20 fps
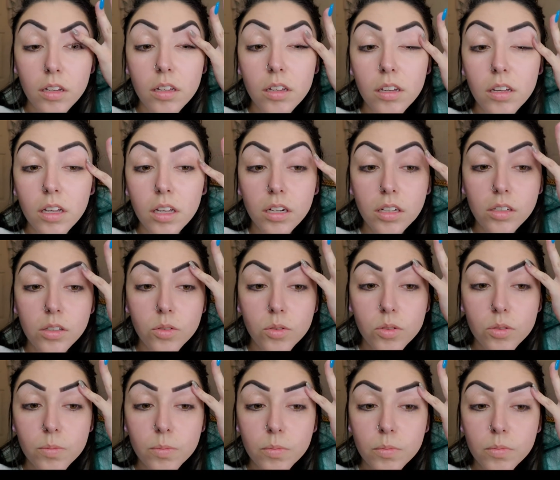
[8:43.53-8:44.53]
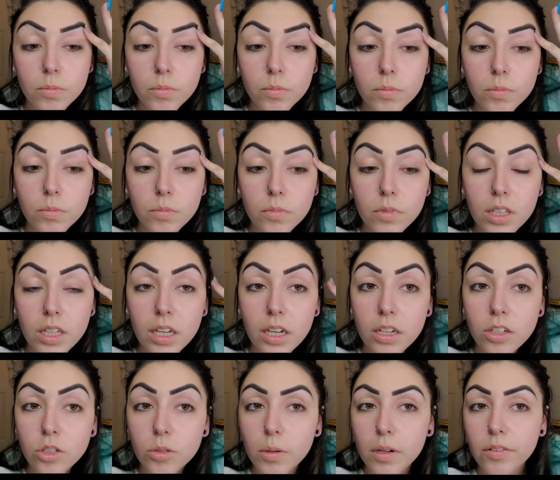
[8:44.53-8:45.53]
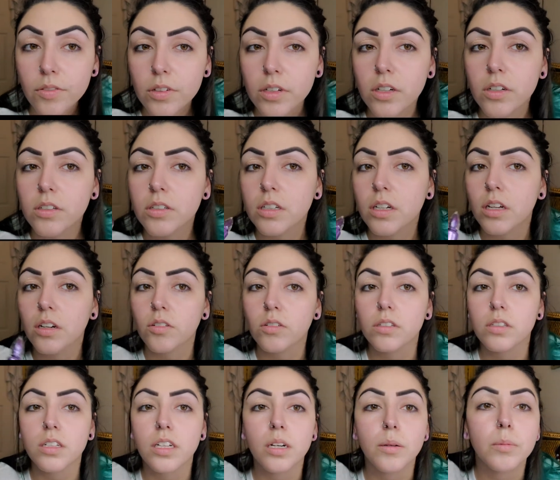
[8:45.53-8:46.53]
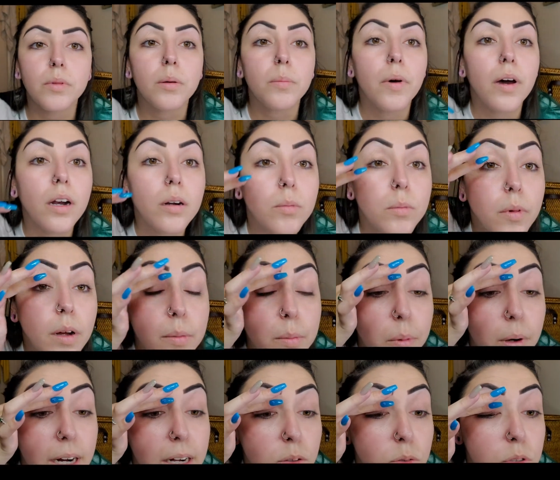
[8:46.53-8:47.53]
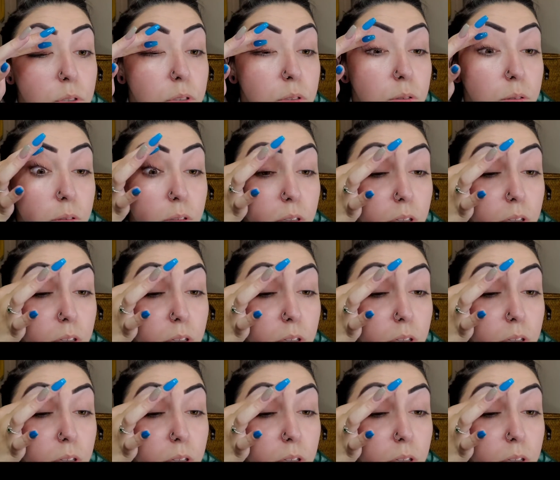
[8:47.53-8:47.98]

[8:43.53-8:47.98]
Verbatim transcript: and use the edge of my finger to kind of clean up the bottom of my brow too.